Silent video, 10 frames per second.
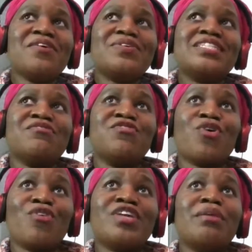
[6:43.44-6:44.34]
was
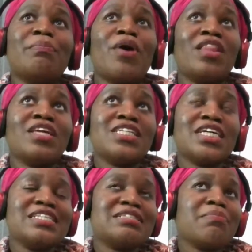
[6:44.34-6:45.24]
involved in
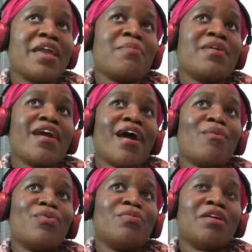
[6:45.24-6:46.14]
politics, maybe I
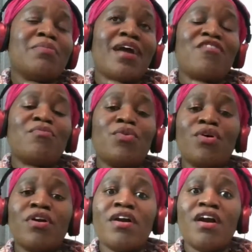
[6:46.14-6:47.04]
would maybe have
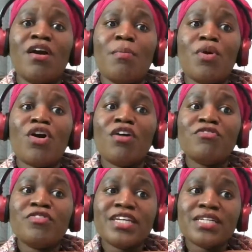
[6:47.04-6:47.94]
more
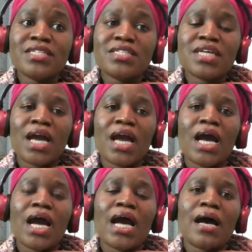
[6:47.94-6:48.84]
confidence
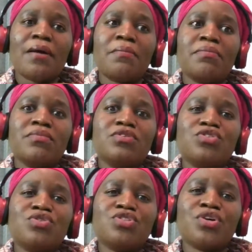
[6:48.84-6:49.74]

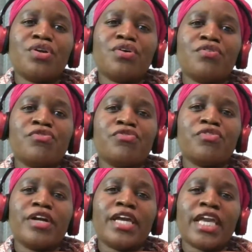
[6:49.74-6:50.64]
to sort of
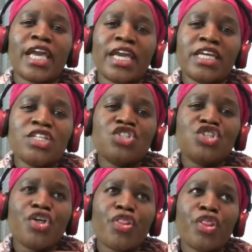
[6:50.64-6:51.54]

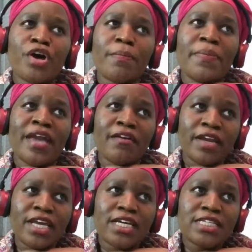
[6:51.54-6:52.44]
gauge the
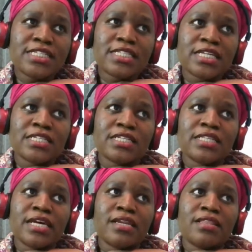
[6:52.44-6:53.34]
barriers that
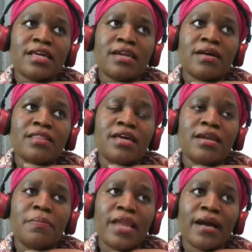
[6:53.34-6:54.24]

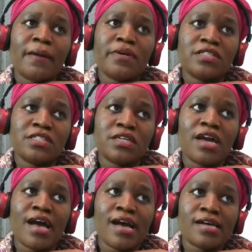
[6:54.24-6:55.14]
a Black person
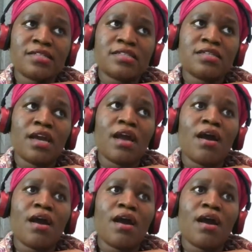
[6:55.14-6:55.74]
has